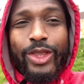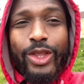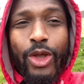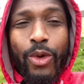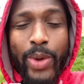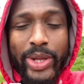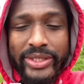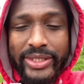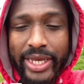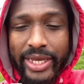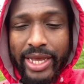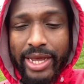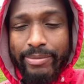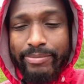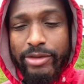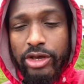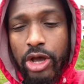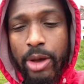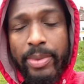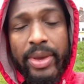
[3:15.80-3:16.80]
Once again,
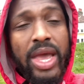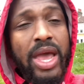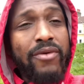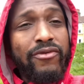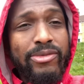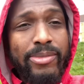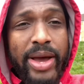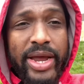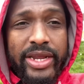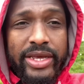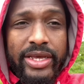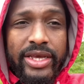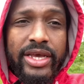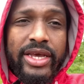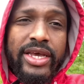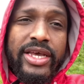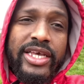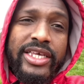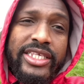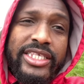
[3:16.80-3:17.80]
big up everybody.
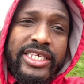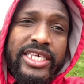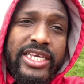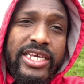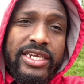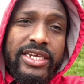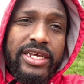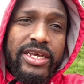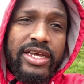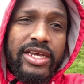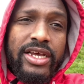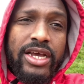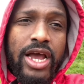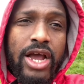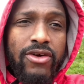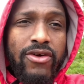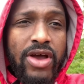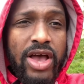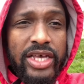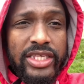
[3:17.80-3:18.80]
Zine
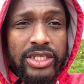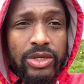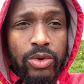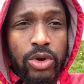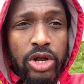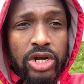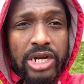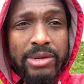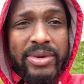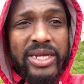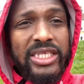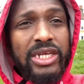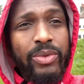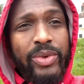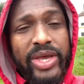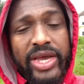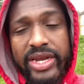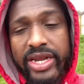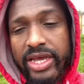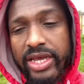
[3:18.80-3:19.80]
across the world, no matter
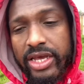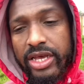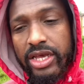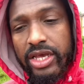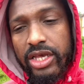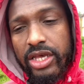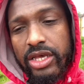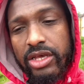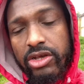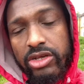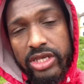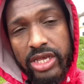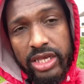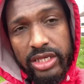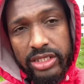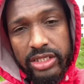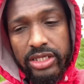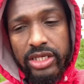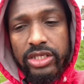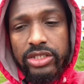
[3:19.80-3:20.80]
where you're there.
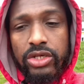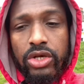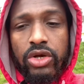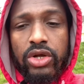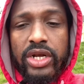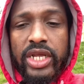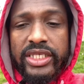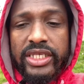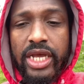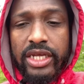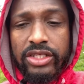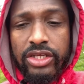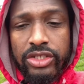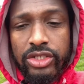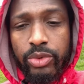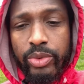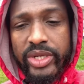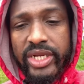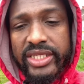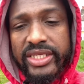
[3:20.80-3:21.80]
Yes, so let's get
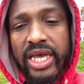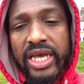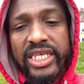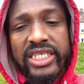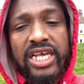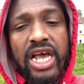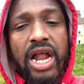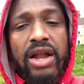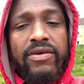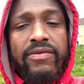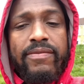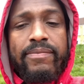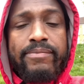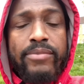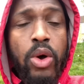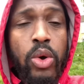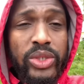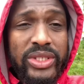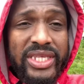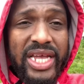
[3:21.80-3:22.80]
into it. This song is called
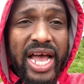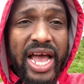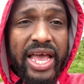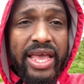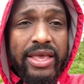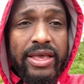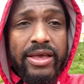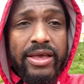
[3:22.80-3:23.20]
Most High